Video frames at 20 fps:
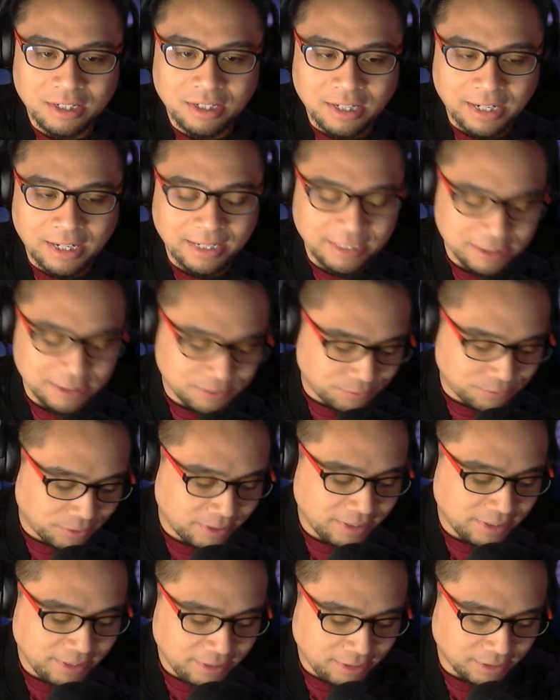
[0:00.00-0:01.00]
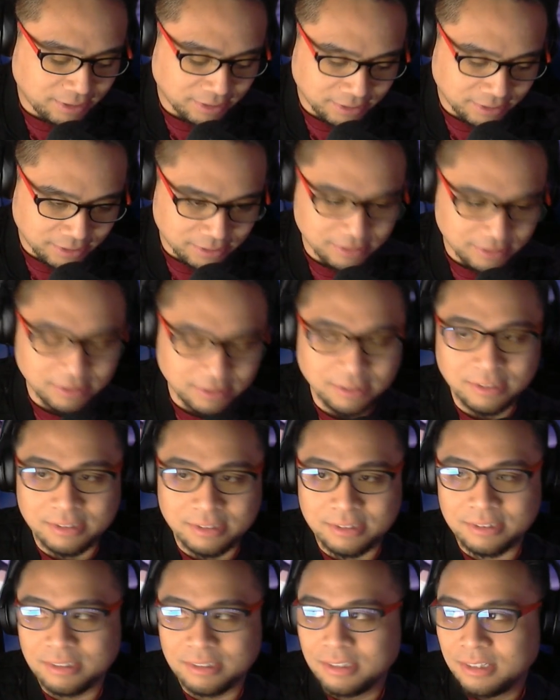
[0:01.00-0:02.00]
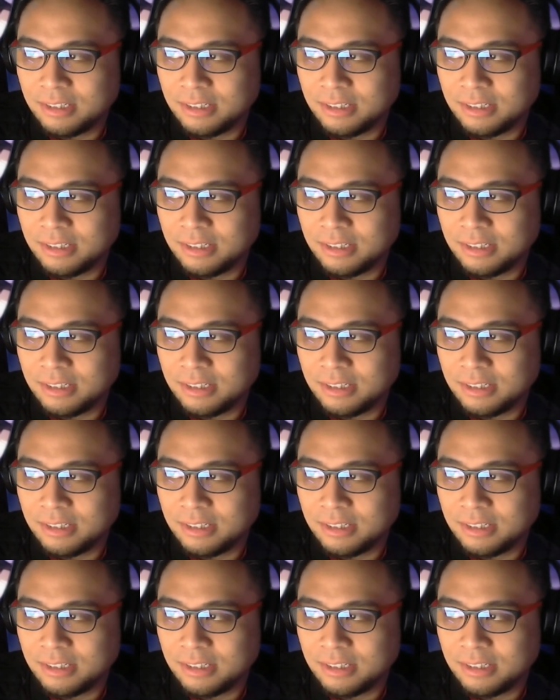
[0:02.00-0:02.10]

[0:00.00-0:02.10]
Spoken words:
And it's funny because